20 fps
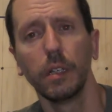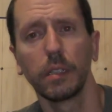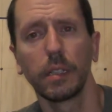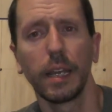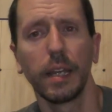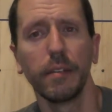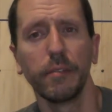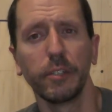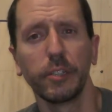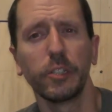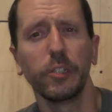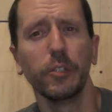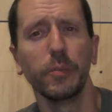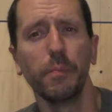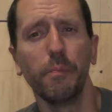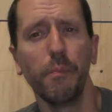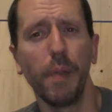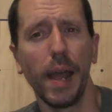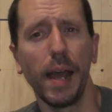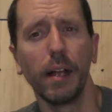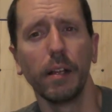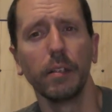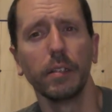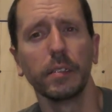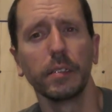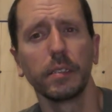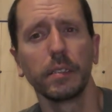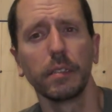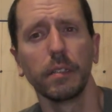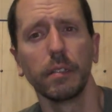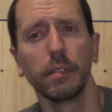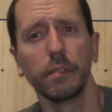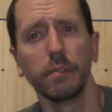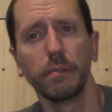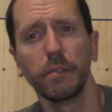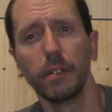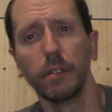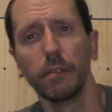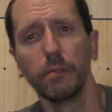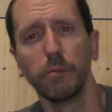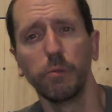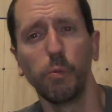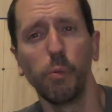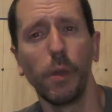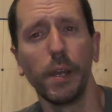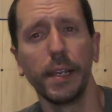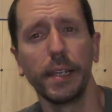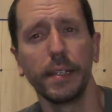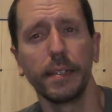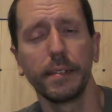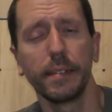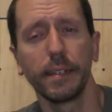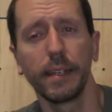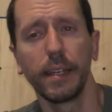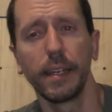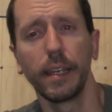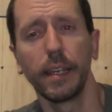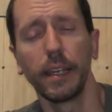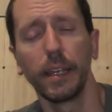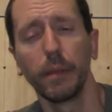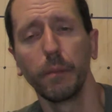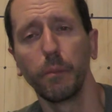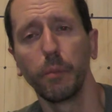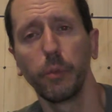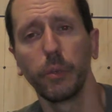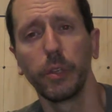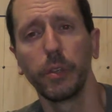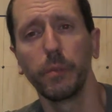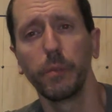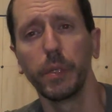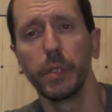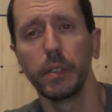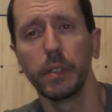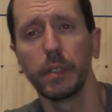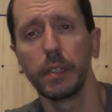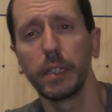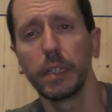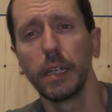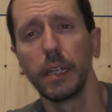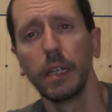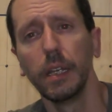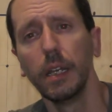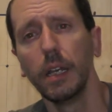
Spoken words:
kind of a good balance of weight and breathability.